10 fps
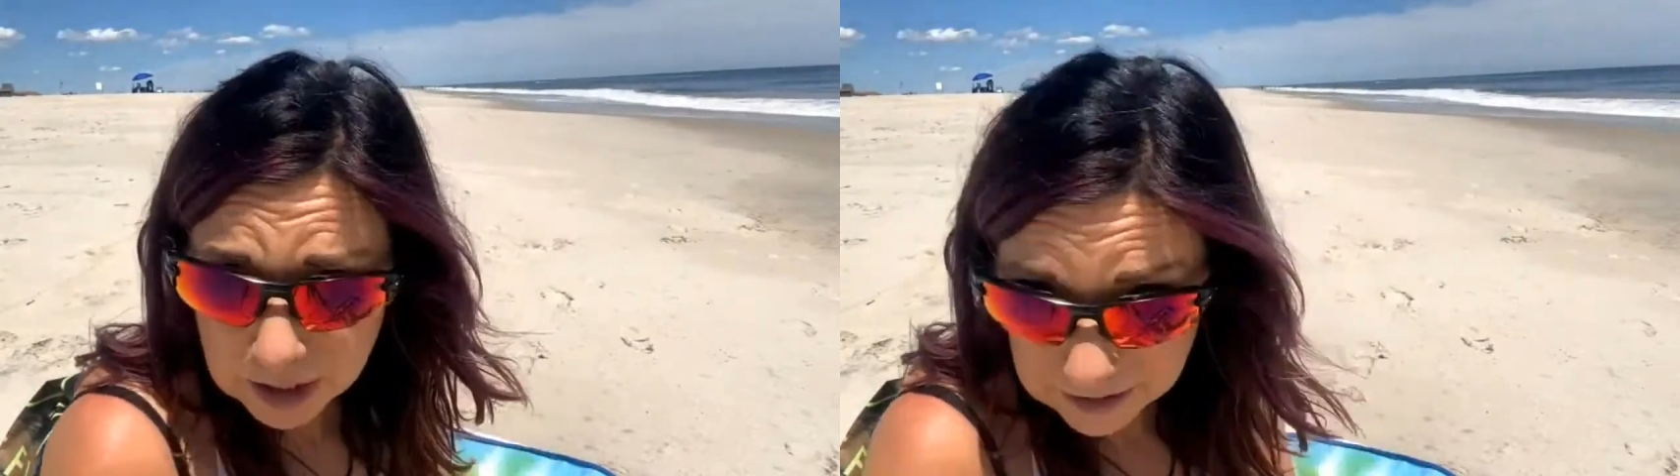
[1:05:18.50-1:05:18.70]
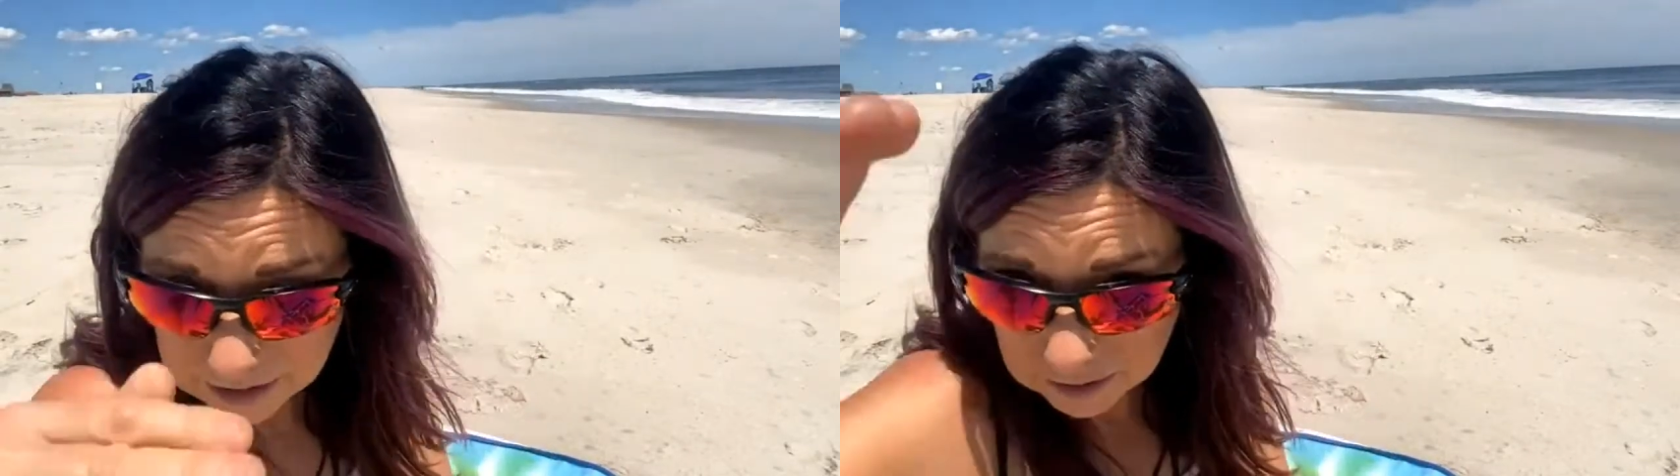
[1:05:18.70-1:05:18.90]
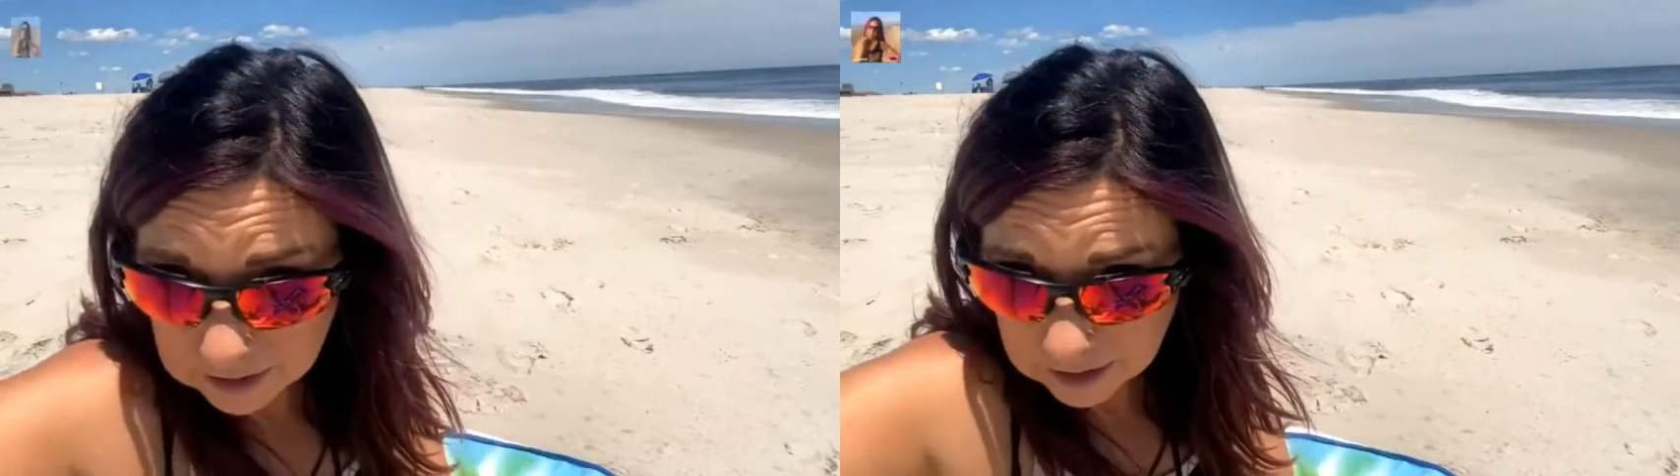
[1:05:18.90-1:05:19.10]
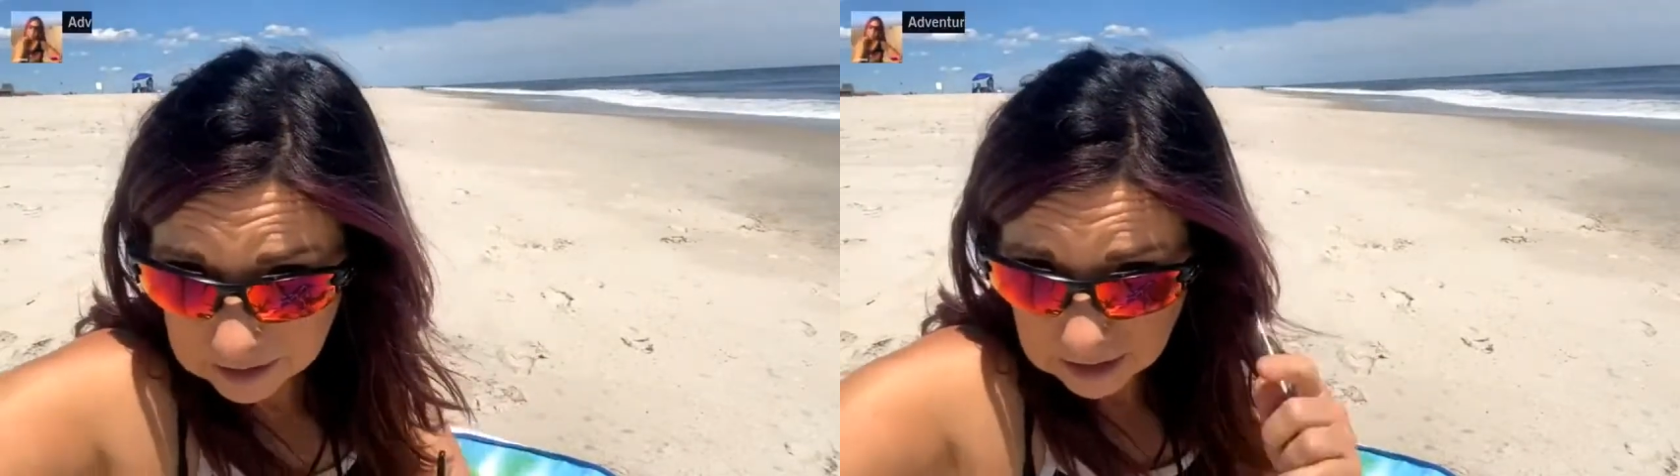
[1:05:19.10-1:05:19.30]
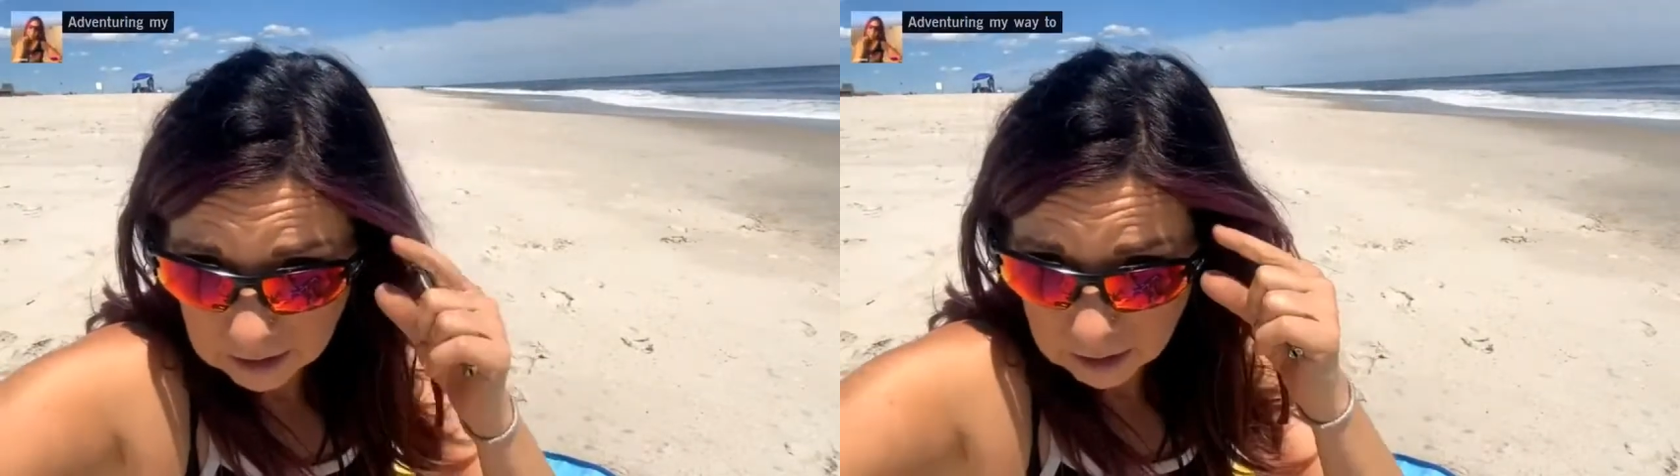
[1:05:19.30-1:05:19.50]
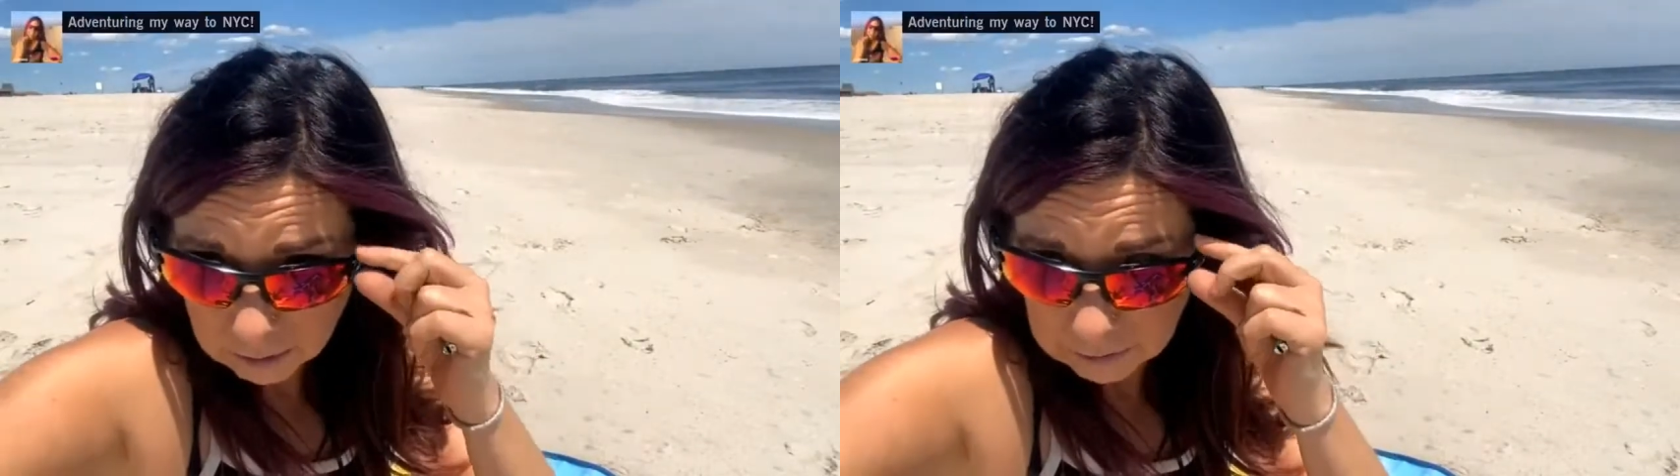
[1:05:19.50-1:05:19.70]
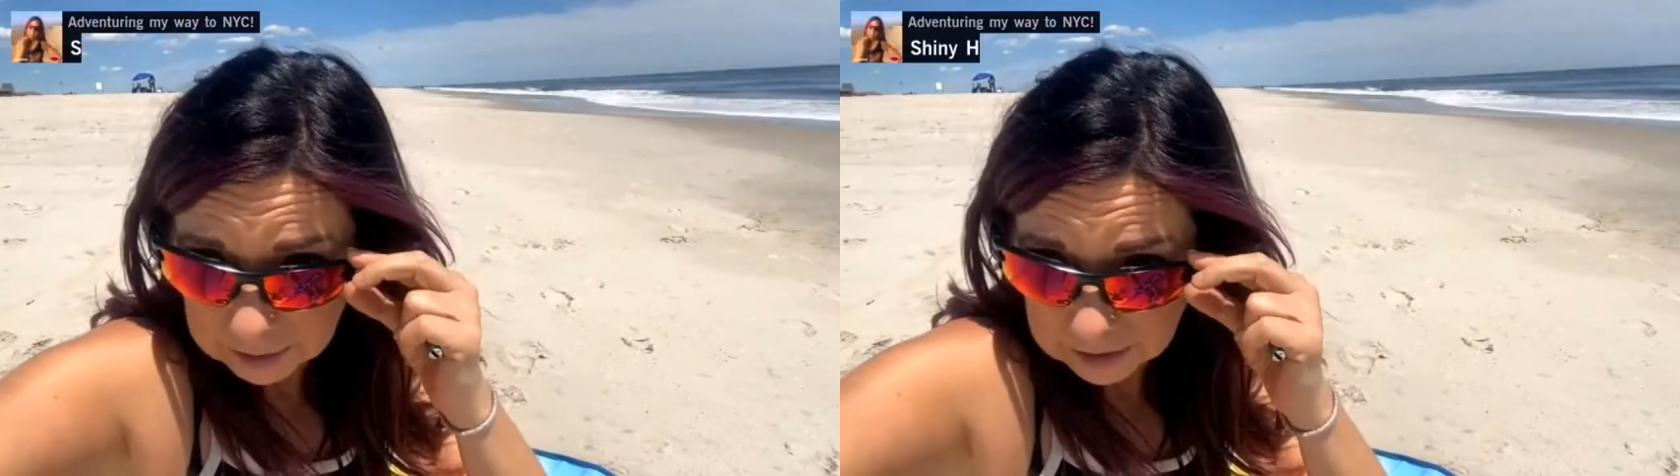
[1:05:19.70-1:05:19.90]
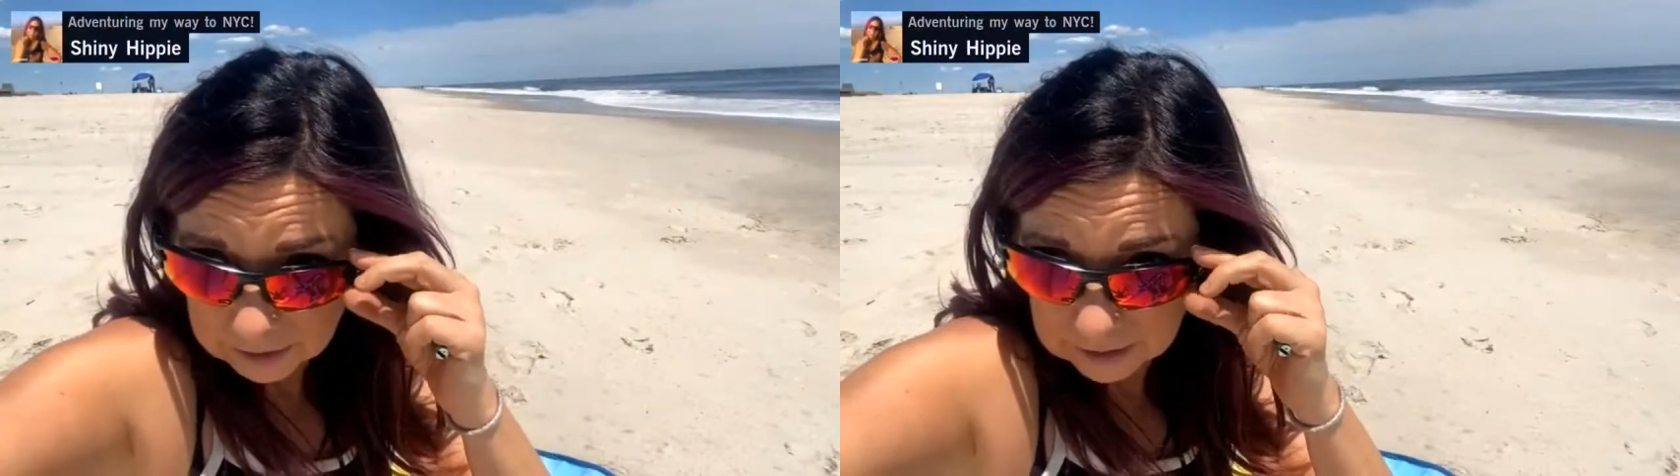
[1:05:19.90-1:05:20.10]
Wait, does it still tell us how
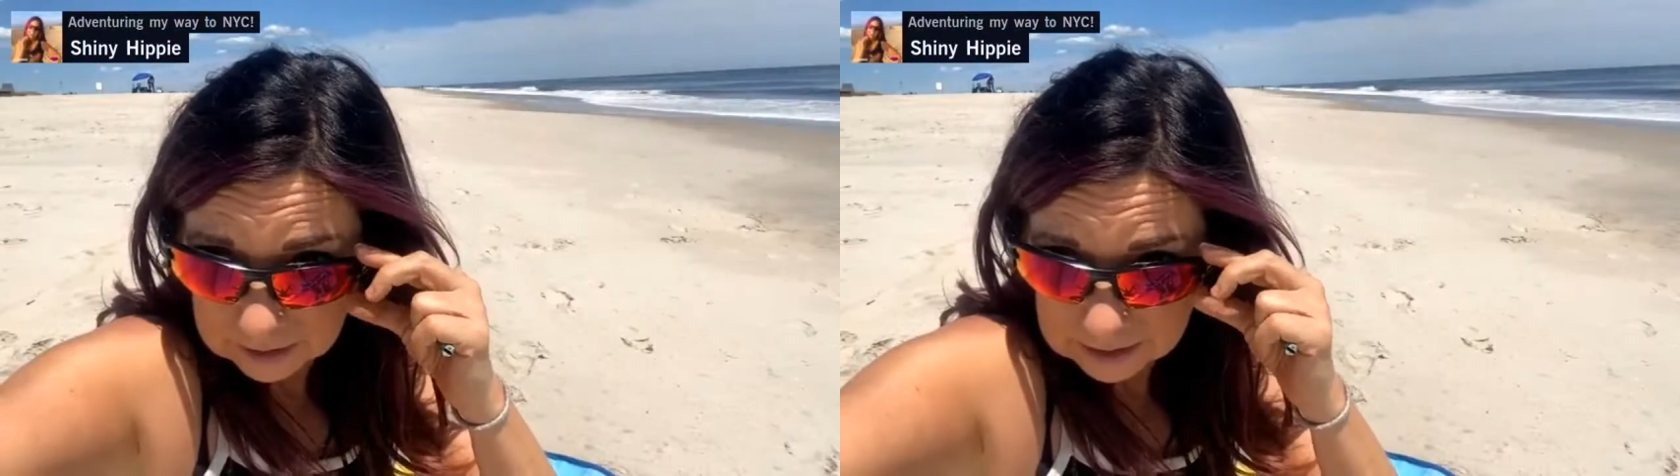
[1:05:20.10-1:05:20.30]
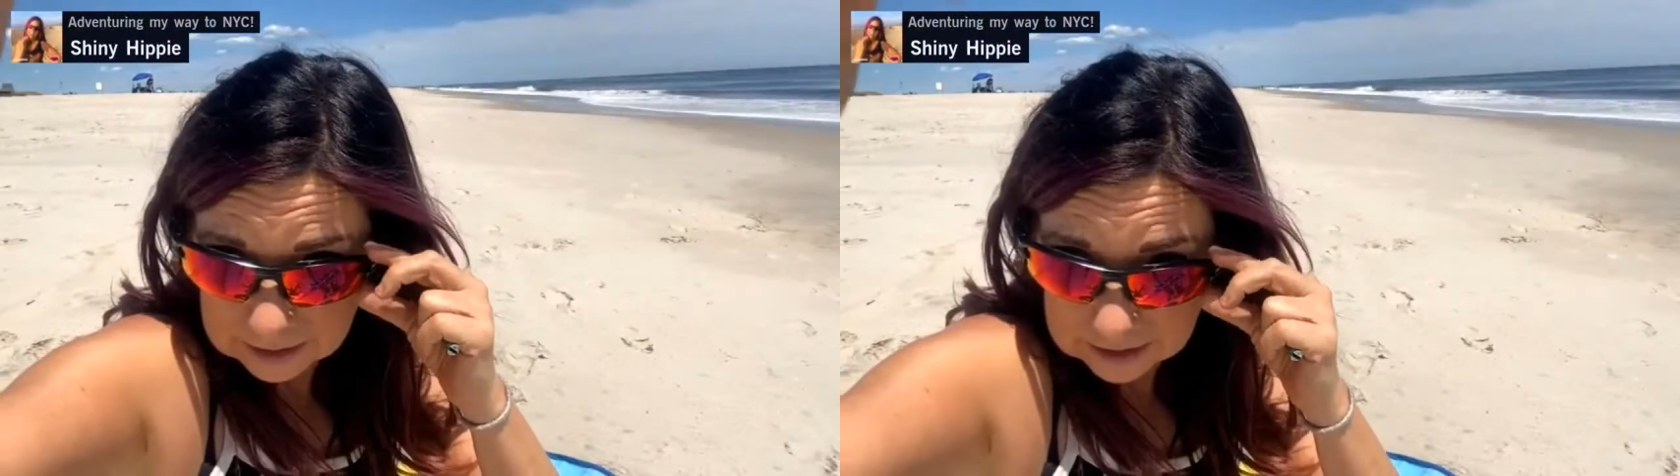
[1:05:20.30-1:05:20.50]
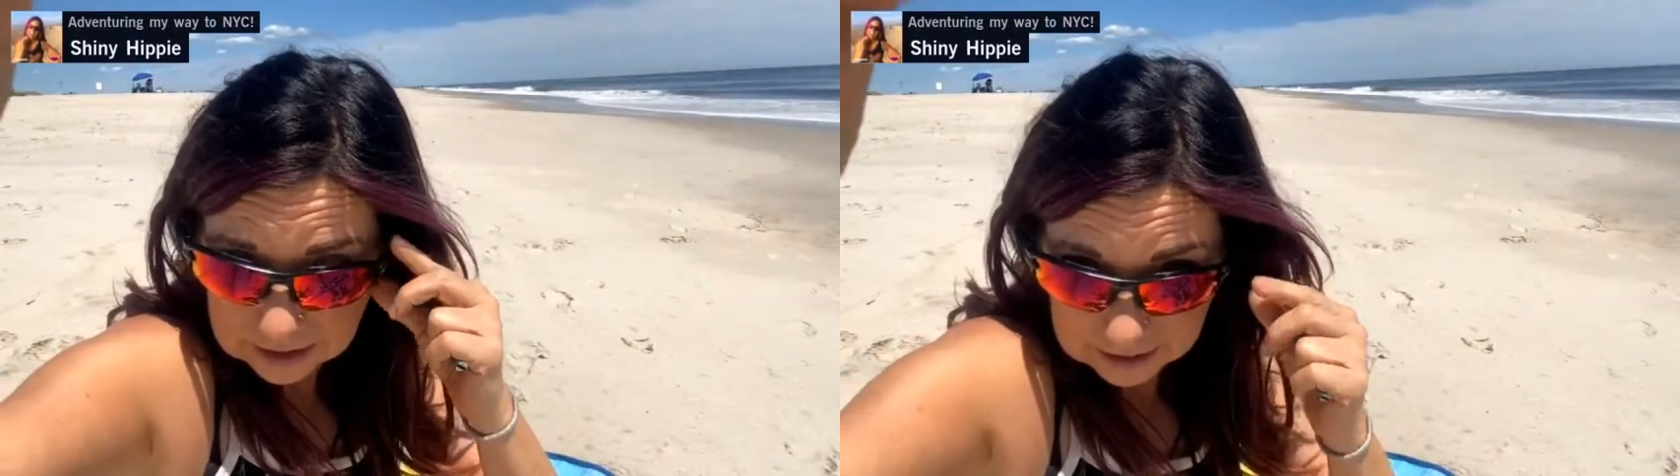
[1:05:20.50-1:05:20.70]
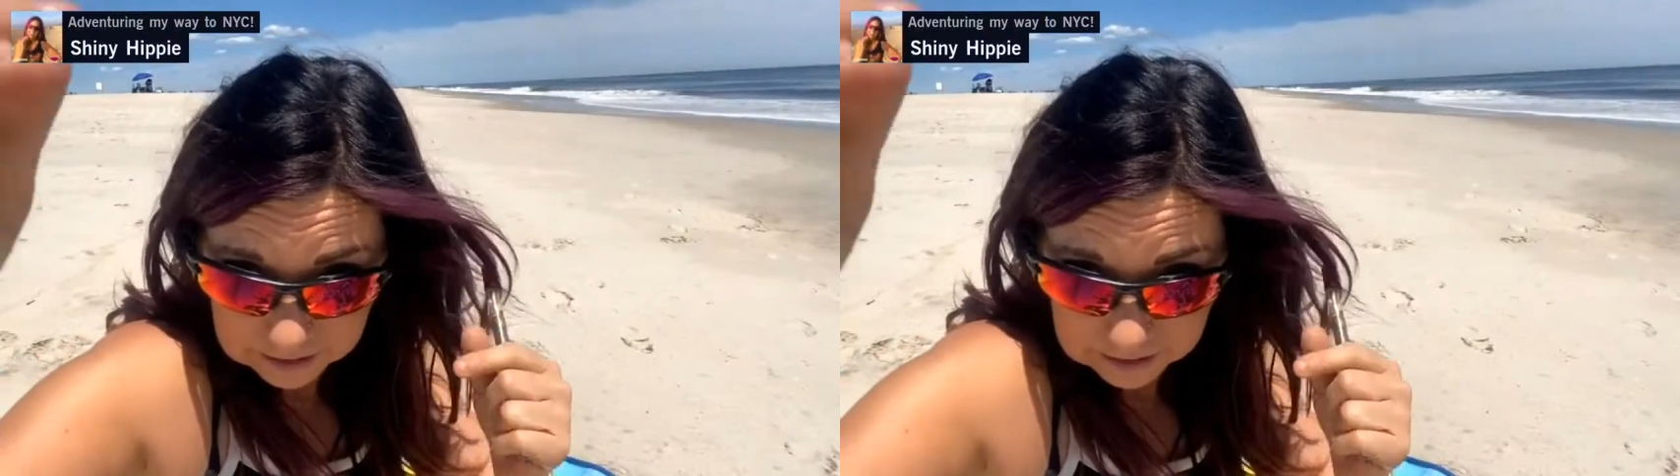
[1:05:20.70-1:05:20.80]
long we've been doing this?